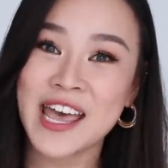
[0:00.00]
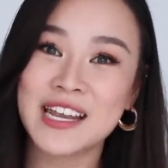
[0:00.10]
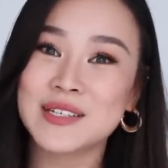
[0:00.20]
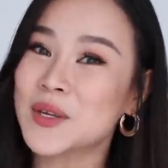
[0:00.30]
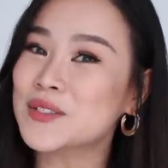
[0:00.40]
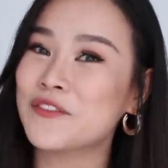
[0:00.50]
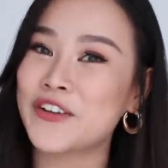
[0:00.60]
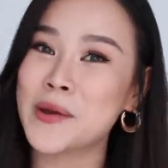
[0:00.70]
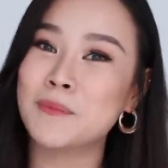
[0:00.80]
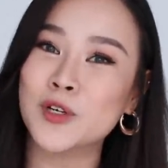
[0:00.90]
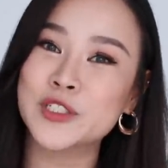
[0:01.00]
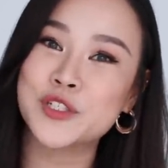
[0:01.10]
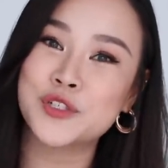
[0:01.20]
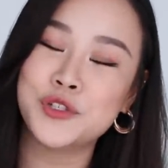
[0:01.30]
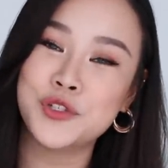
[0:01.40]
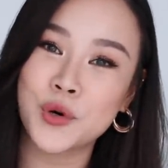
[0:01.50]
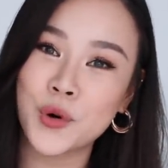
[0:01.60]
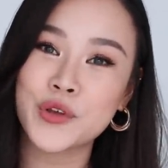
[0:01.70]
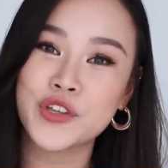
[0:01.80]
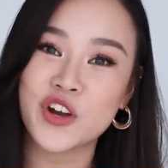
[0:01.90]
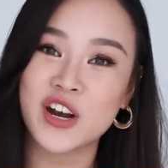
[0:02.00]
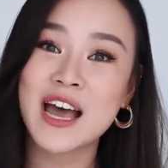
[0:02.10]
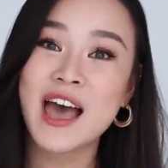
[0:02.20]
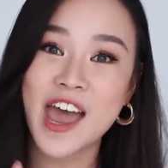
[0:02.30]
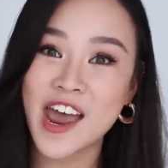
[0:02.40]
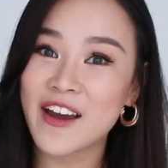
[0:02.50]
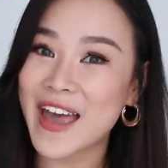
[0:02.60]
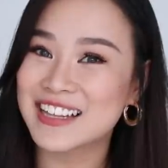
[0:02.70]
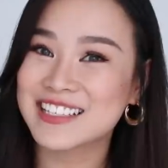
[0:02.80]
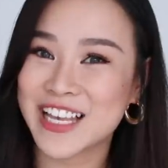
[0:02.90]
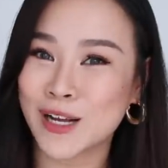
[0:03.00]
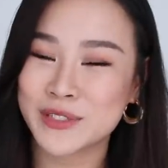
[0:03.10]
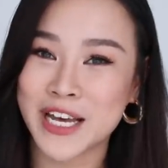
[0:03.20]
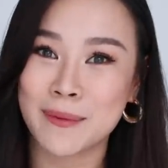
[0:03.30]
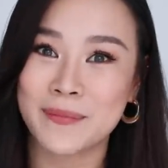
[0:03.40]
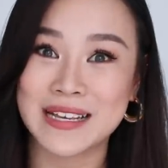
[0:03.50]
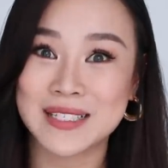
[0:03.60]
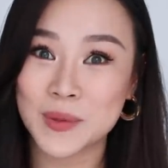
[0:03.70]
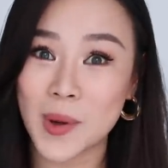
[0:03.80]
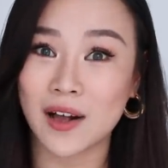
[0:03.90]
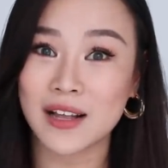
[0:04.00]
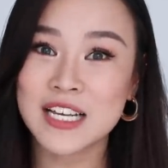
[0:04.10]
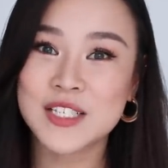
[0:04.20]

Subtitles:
It is also very important to know your hair and scalp type as well.